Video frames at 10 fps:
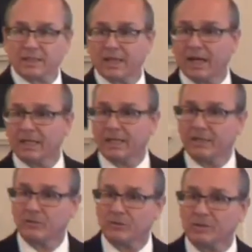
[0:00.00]
the
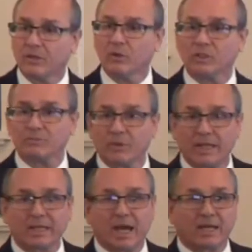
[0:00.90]
Godhead? Or is the Holy
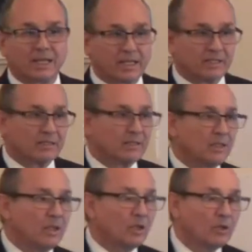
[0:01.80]
Spirit a Godhead?
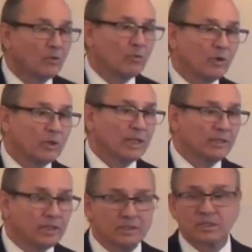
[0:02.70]
Well,
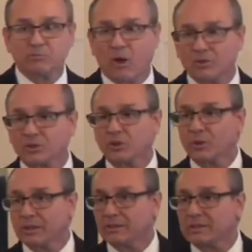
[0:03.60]
in this
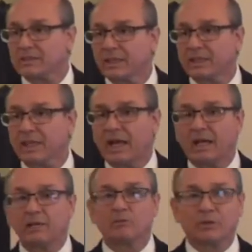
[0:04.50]
expository little study,
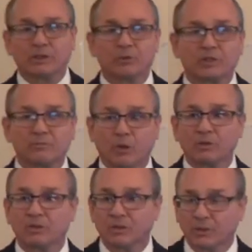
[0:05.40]
I am going to
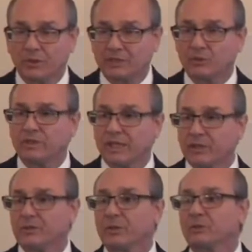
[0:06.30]
expose to you, as you
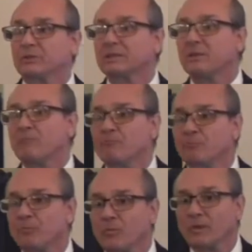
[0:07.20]
take your notes,
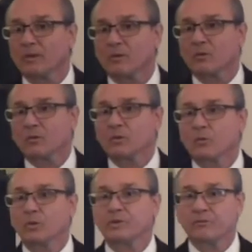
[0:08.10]

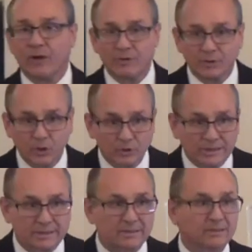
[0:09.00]
what the Father
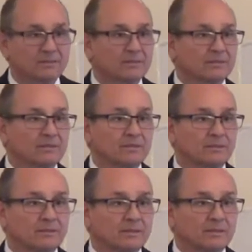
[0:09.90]
told us.
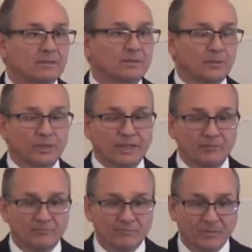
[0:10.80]

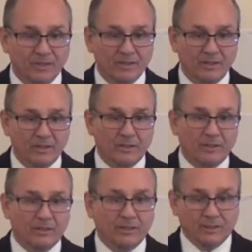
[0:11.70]
Okay?
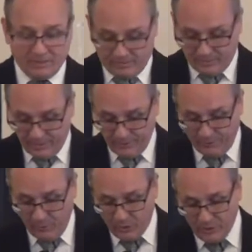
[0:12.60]

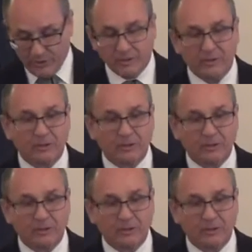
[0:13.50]
Therefore,